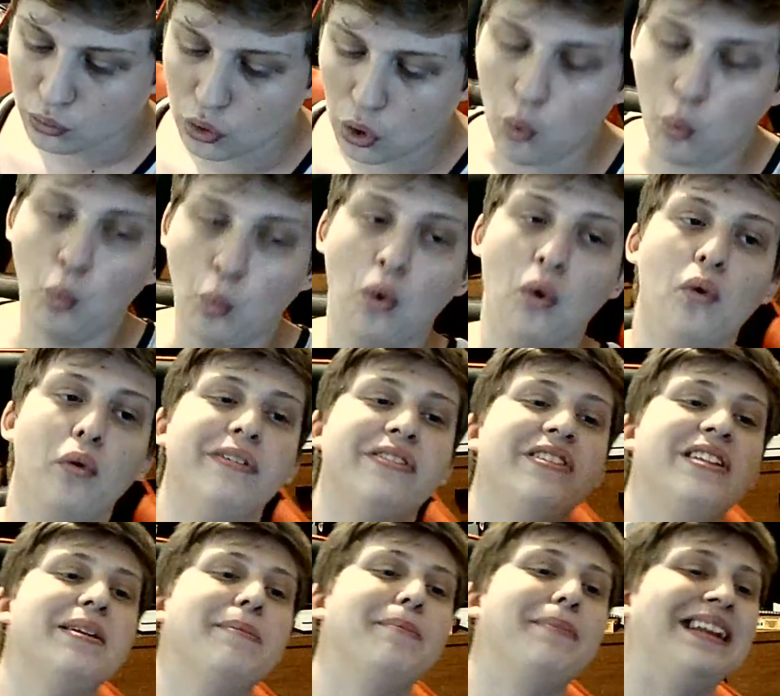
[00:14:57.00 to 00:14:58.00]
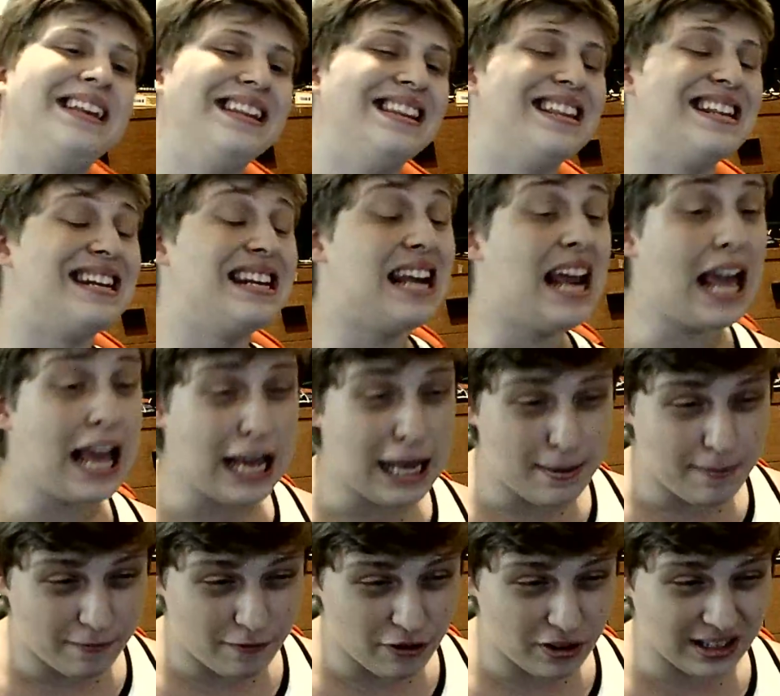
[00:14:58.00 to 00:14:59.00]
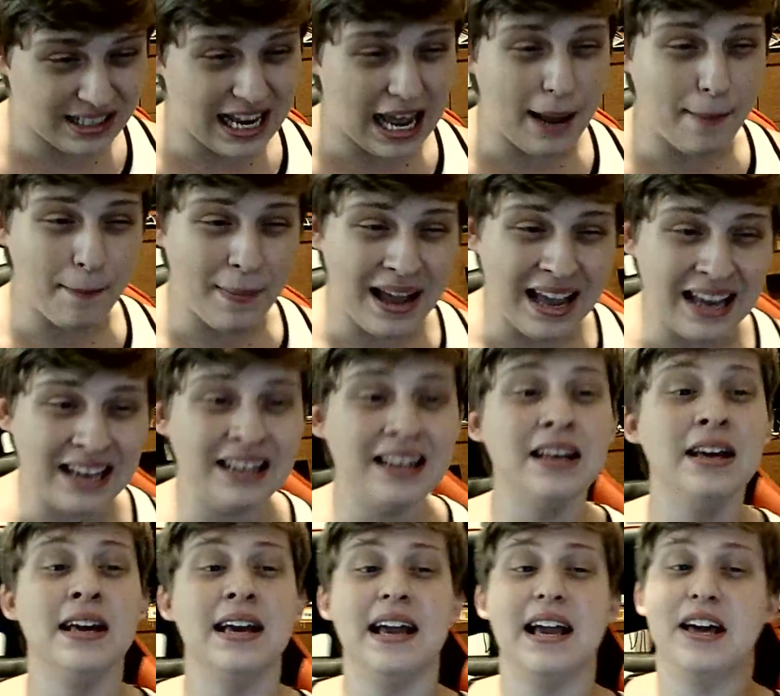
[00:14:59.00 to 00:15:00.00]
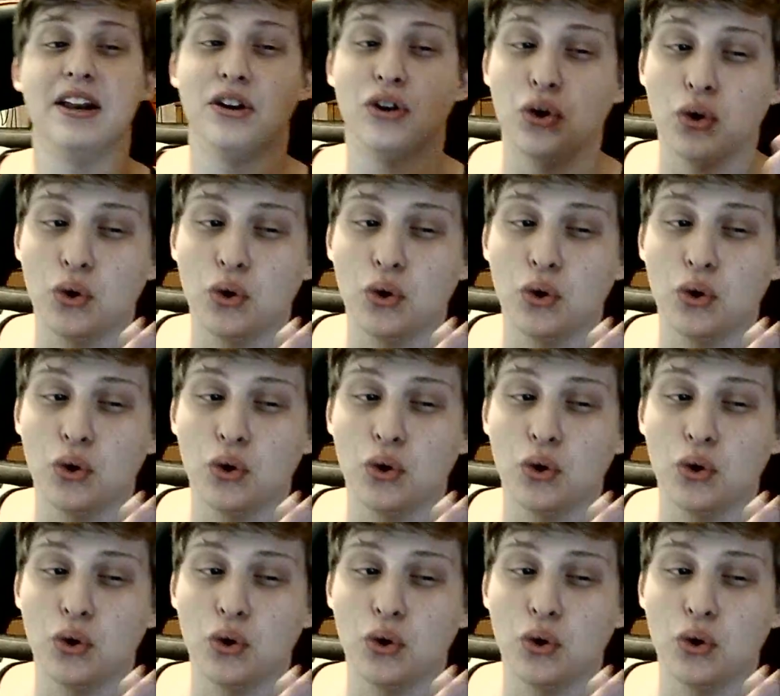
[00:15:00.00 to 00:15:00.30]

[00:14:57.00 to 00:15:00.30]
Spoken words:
what would be the name for the tape man, and